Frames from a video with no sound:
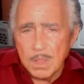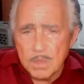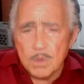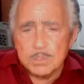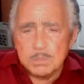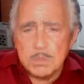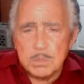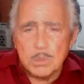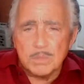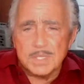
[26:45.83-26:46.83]
Those
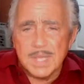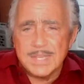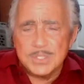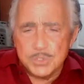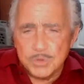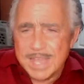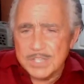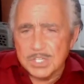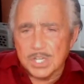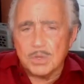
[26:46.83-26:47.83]
people who have died
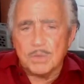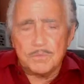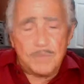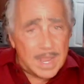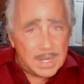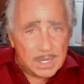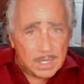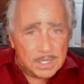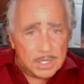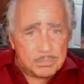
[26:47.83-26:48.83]
tragically or
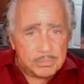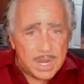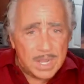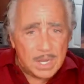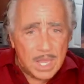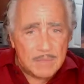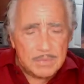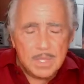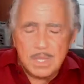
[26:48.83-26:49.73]
violently in a prior life